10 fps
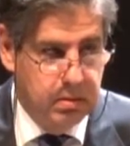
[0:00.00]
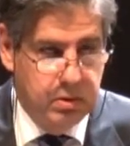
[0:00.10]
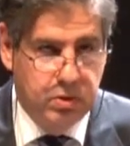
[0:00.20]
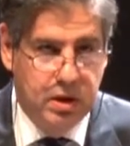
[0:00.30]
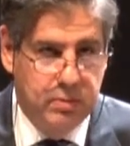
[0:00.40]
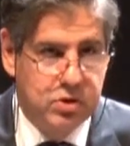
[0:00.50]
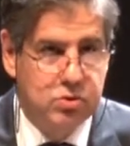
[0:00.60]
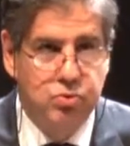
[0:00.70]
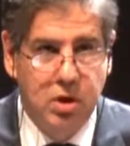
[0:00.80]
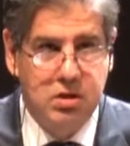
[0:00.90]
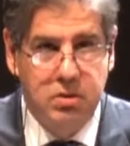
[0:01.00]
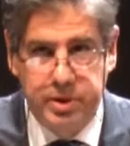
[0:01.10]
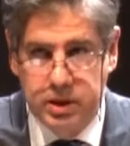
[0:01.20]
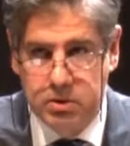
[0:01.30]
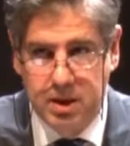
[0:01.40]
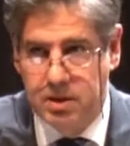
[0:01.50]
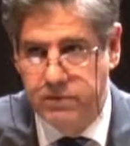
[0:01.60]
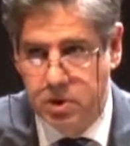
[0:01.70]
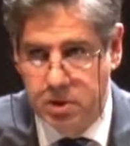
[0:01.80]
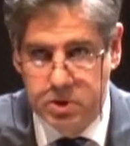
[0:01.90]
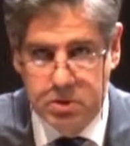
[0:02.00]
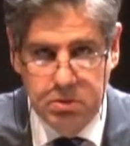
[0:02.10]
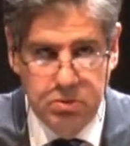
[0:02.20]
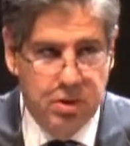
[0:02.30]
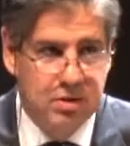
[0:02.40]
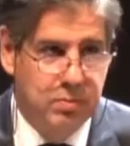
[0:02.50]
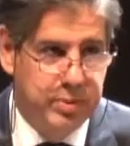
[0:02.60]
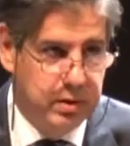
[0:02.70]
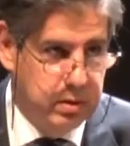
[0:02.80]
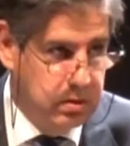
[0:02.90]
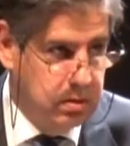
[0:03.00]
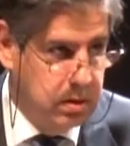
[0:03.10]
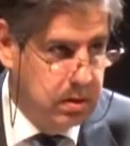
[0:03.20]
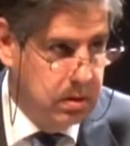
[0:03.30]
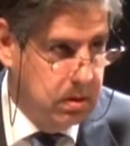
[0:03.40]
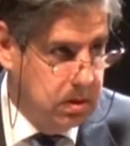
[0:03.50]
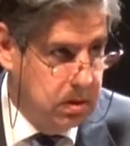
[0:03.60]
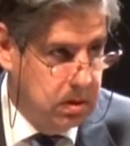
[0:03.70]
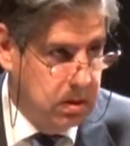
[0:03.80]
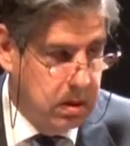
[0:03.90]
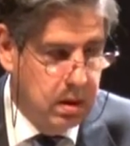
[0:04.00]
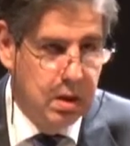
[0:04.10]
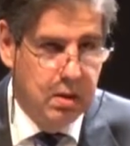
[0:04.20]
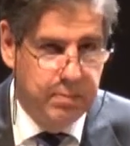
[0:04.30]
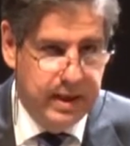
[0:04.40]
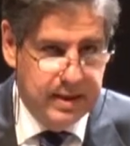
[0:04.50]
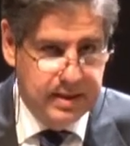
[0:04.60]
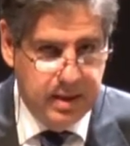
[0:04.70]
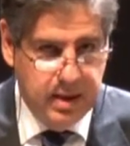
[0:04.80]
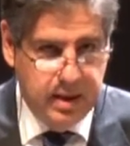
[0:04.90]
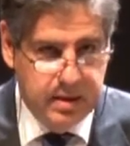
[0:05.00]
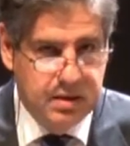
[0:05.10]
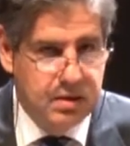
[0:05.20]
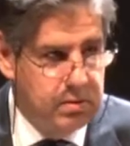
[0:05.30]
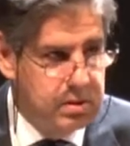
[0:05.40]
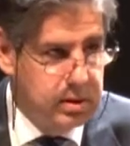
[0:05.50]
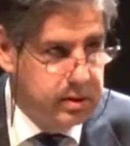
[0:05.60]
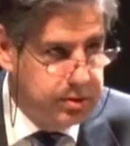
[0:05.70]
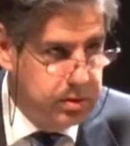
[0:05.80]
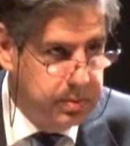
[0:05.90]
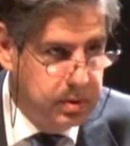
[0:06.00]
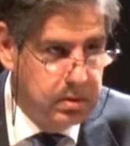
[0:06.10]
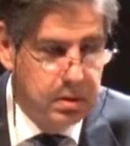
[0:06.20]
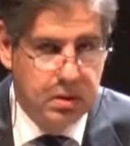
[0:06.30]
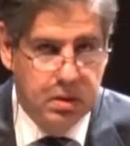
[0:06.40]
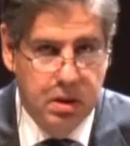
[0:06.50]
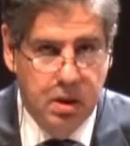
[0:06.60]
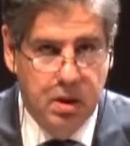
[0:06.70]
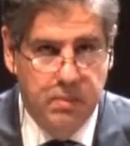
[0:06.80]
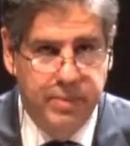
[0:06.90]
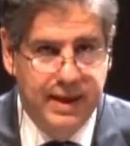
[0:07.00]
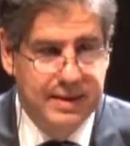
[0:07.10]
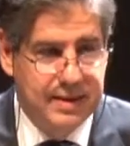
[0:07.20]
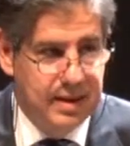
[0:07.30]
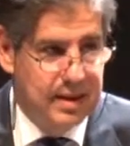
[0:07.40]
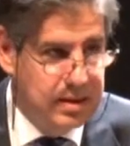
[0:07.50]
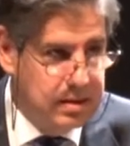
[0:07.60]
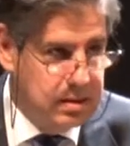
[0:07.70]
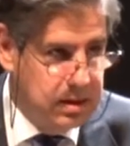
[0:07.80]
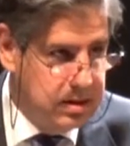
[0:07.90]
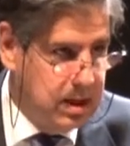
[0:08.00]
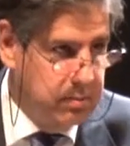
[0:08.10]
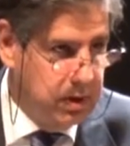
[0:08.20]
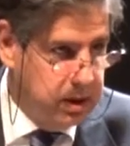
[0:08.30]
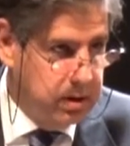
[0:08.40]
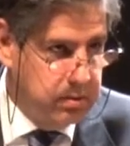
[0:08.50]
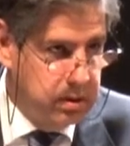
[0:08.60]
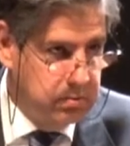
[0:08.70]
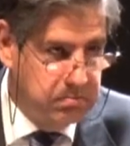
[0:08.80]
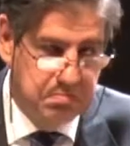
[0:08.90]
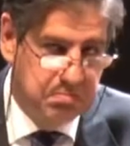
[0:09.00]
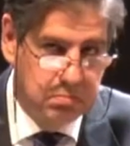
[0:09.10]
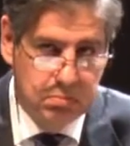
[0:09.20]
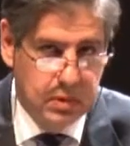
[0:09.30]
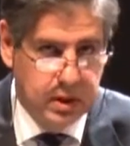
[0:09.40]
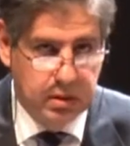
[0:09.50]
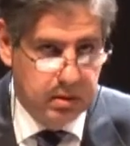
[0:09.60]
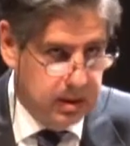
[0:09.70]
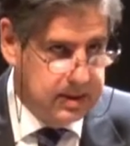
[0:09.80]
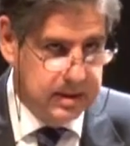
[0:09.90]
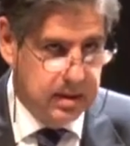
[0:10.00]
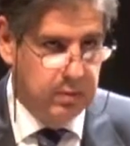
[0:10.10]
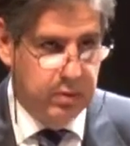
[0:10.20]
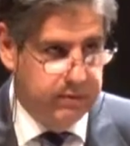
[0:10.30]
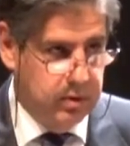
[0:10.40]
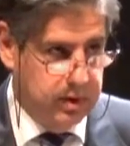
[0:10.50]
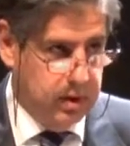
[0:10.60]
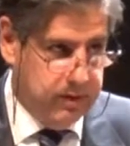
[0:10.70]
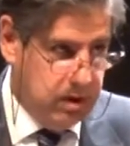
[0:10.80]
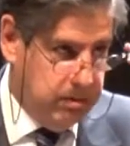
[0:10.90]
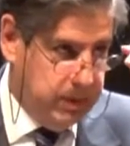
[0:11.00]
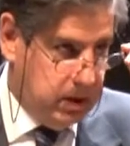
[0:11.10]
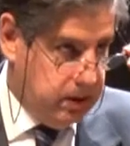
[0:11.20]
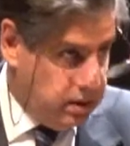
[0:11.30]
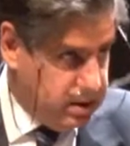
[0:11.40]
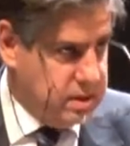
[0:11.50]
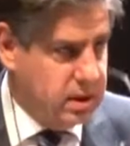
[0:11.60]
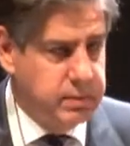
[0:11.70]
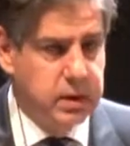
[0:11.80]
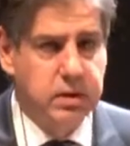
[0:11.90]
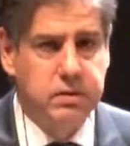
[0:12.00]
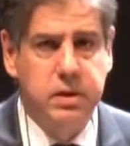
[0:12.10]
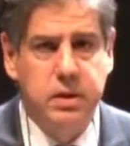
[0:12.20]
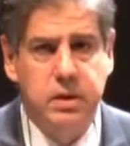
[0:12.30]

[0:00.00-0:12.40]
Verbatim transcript: Your neighbors do not compare to any of your neighbors, do not compare to you. Pakistan has a serious leadership. Pakistan is a stable country. Then, as I say, whatever you think of the government, it is a stable country.